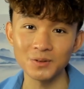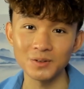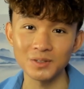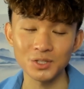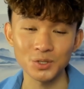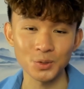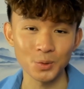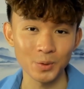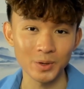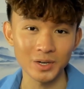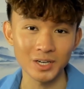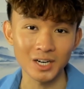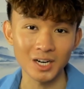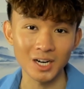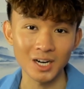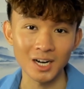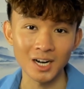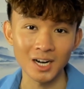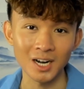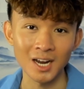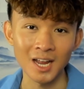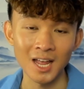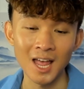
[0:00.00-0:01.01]
Twitter.
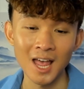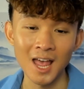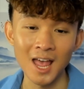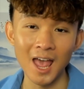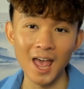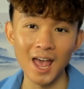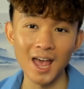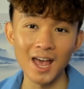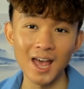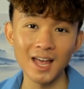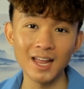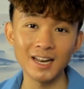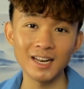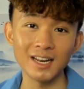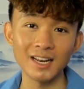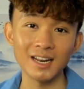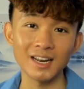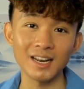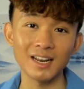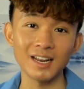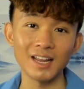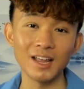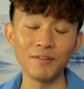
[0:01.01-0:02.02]
And
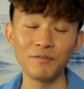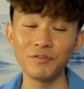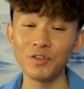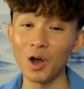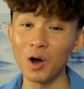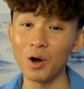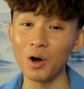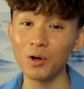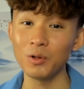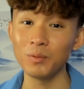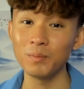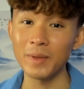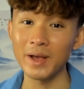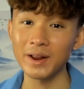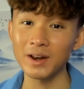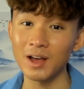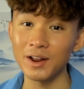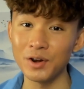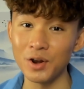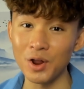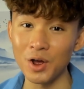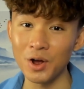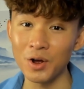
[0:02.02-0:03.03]
if y'all may
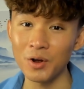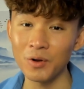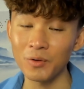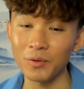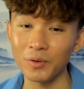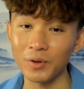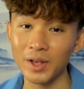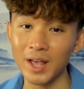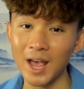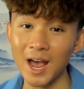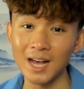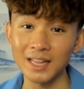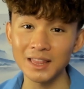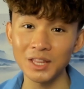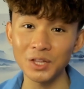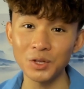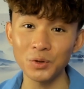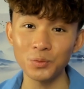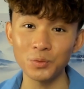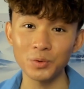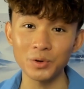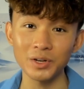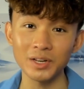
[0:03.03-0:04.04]
not know,
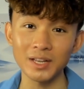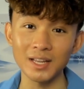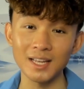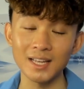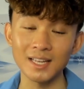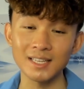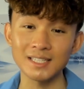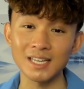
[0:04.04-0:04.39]
Cathie Wood is a